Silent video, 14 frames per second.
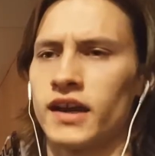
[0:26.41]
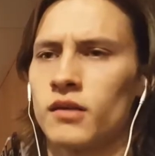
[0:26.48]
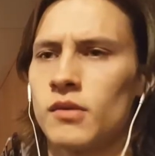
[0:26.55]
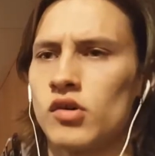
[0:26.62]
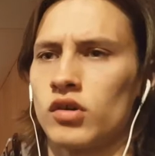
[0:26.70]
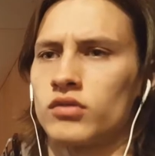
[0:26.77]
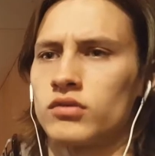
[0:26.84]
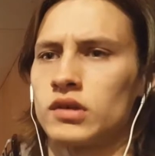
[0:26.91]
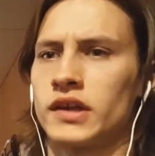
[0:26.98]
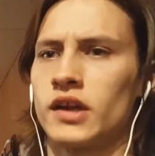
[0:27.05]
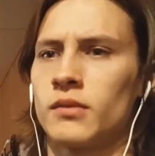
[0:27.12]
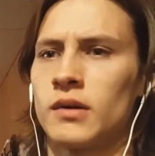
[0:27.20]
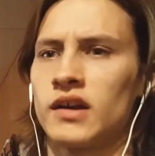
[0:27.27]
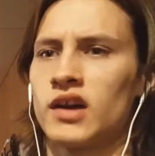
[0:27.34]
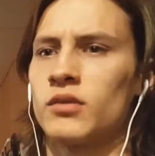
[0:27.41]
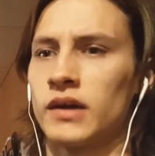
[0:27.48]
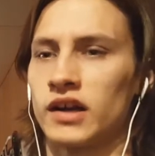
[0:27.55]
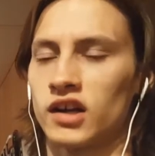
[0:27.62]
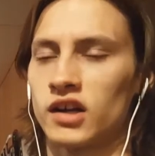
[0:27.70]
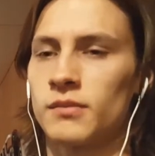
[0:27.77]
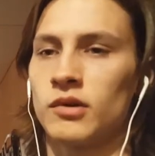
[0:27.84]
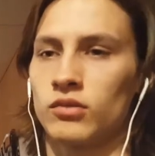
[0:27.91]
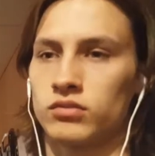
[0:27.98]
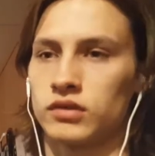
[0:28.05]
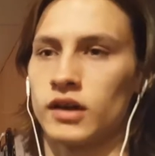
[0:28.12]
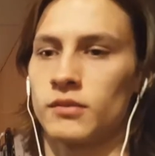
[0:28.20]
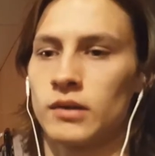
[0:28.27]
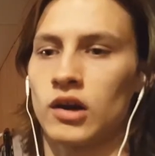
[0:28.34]
Come on, on, get on out, man. Come on,
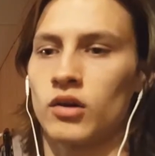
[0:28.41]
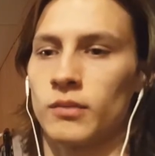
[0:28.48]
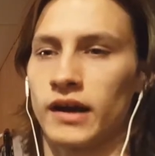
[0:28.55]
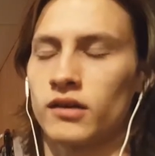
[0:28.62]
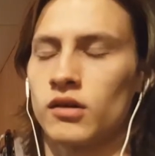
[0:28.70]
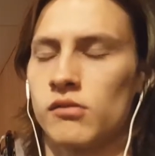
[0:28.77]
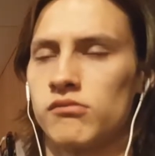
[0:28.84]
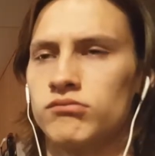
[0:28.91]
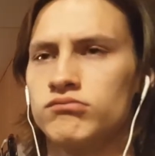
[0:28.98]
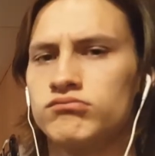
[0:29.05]
get on out, man. Come